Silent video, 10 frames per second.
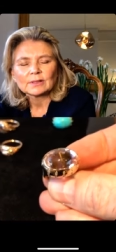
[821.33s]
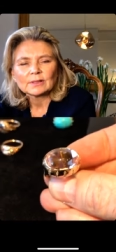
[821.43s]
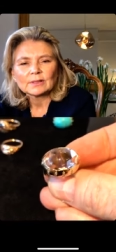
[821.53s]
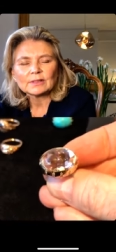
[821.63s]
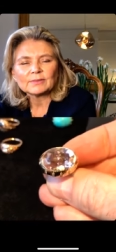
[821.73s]

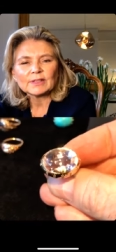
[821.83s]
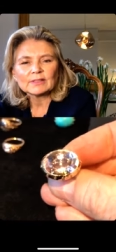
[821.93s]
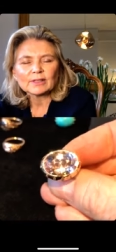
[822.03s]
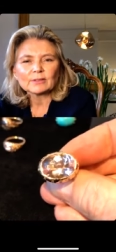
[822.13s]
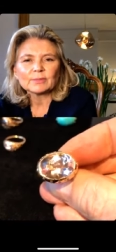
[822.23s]
And it's very
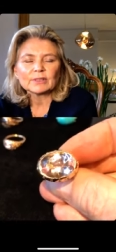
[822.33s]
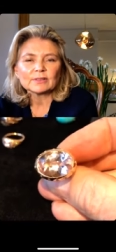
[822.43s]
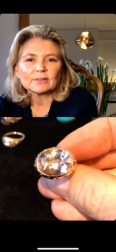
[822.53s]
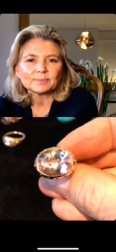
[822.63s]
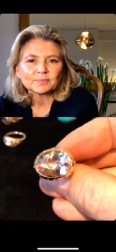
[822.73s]
subtle
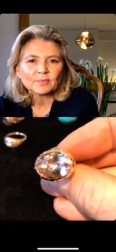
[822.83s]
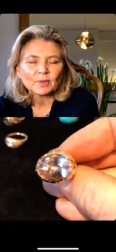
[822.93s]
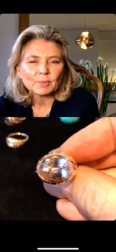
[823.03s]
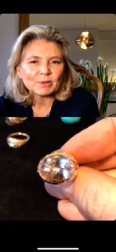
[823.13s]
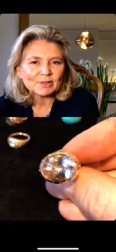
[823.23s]
because
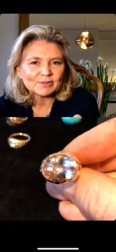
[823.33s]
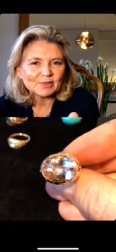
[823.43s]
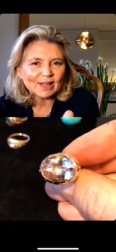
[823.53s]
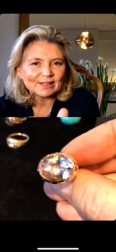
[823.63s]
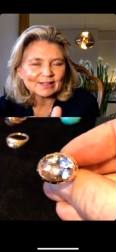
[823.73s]
of
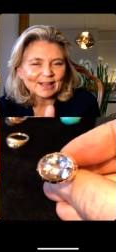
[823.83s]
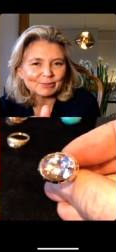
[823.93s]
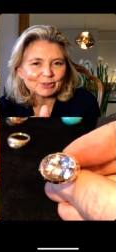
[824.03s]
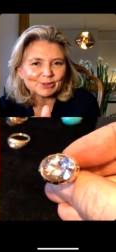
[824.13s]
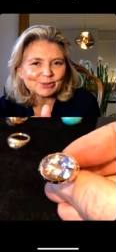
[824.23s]
that
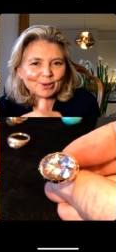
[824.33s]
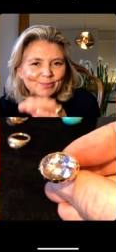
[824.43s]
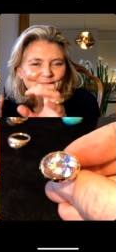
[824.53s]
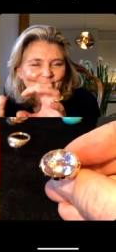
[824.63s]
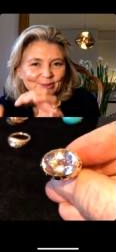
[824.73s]
cabochon top,
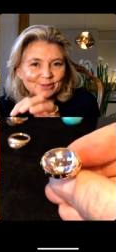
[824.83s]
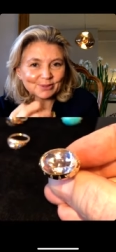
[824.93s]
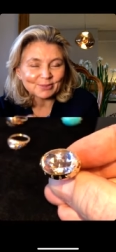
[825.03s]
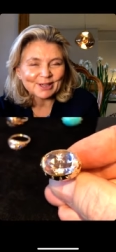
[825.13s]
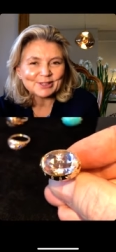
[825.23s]
until you look
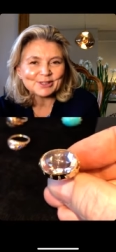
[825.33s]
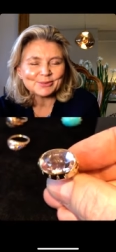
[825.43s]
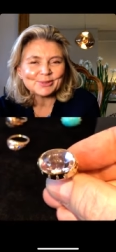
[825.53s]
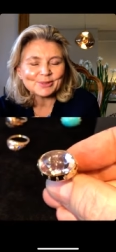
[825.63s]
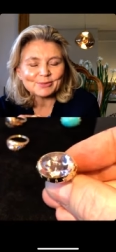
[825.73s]
right
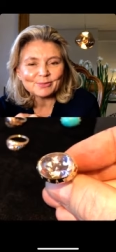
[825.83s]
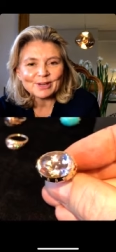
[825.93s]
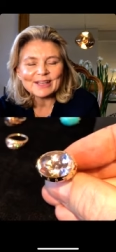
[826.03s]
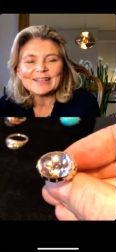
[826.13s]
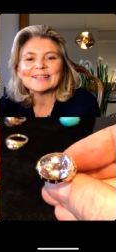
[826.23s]
into it, you don't
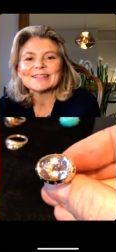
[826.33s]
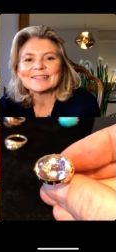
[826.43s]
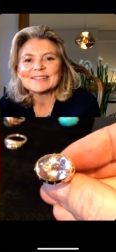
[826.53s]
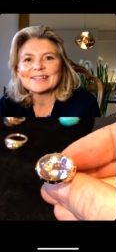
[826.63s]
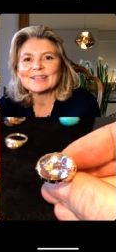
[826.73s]
really
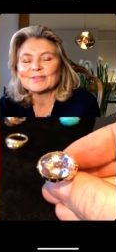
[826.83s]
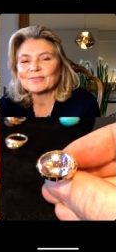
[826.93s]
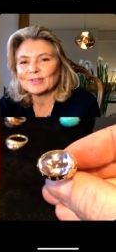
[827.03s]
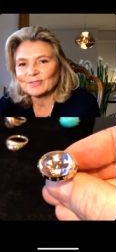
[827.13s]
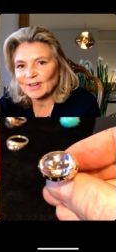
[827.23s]
see the
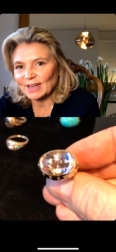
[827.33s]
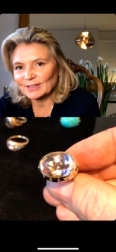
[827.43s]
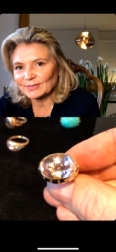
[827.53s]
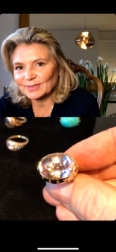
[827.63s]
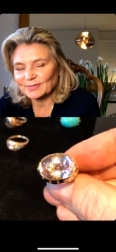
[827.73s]
full effect
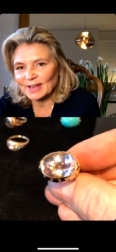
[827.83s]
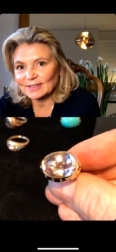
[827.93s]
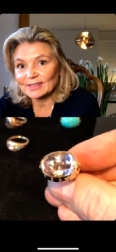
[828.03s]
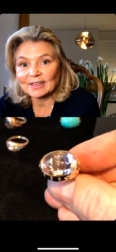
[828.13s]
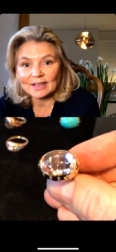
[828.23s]
of the
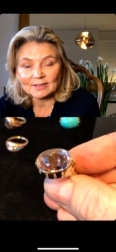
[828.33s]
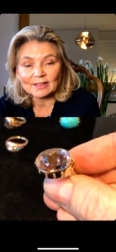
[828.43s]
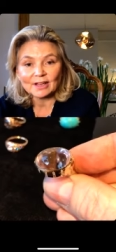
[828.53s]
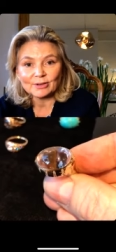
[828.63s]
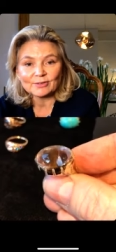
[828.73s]
faceting and the
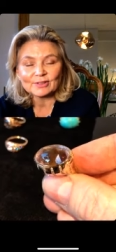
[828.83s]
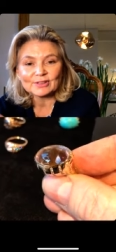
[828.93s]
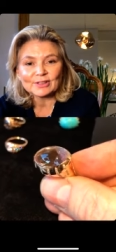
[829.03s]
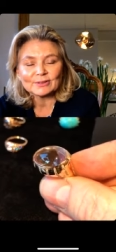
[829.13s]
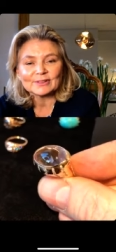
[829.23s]
colour of the
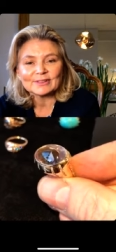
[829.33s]
stone.